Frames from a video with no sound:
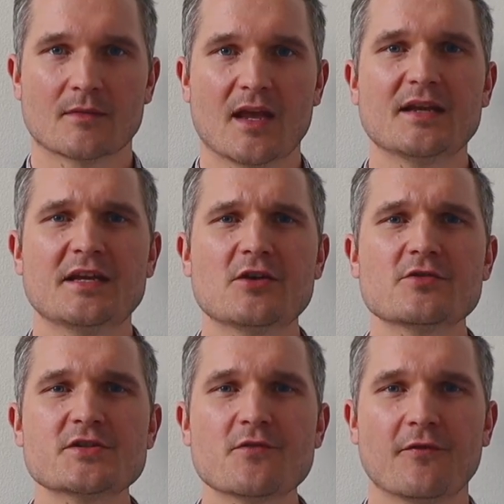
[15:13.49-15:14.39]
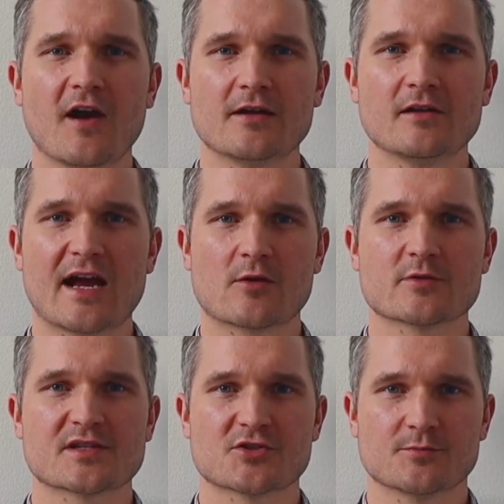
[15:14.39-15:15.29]
And here is your final
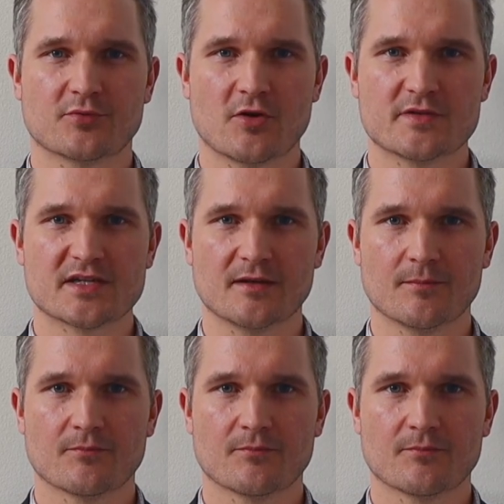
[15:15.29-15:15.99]
acquisition pro tip.